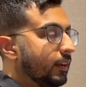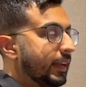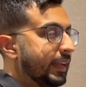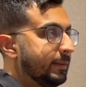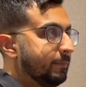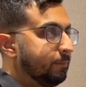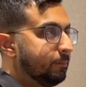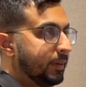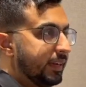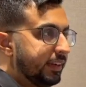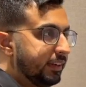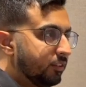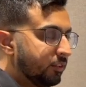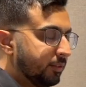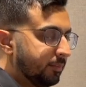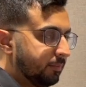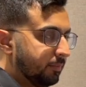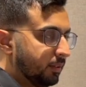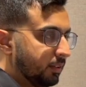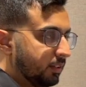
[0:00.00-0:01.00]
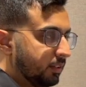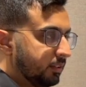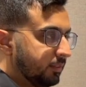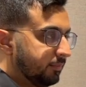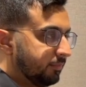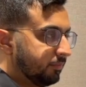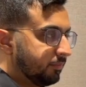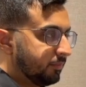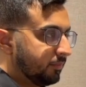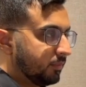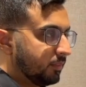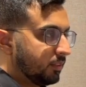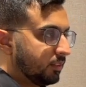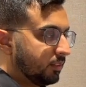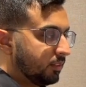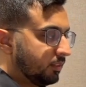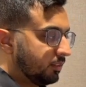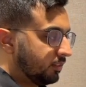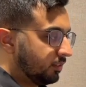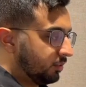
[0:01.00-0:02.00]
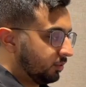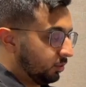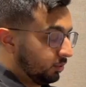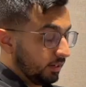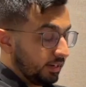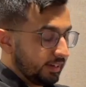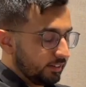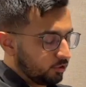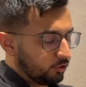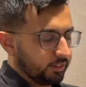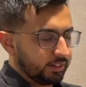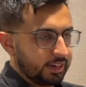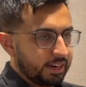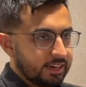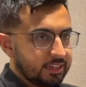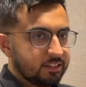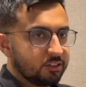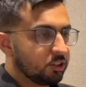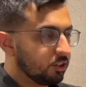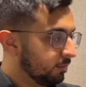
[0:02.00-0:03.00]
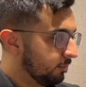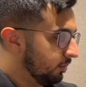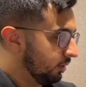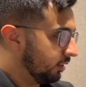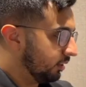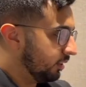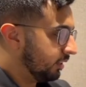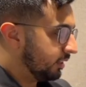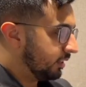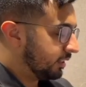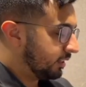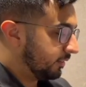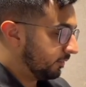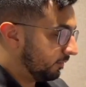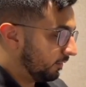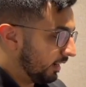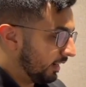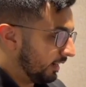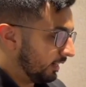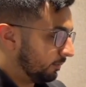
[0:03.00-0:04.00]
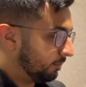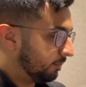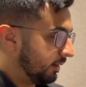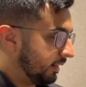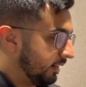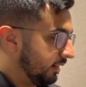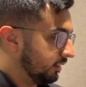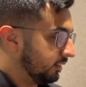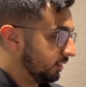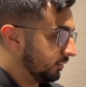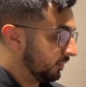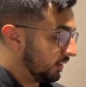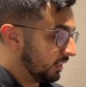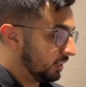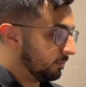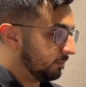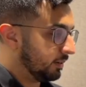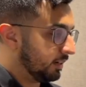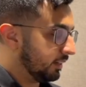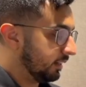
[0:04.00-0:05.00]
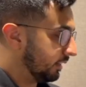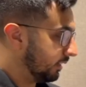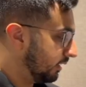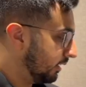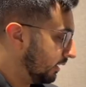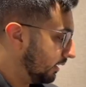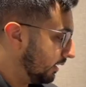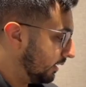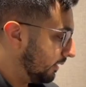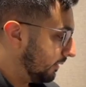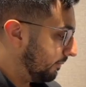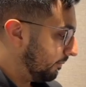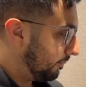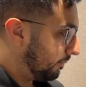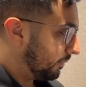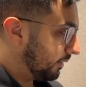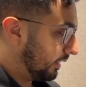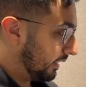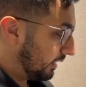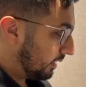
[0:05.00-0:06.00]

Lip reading: a big number, or any number divided by the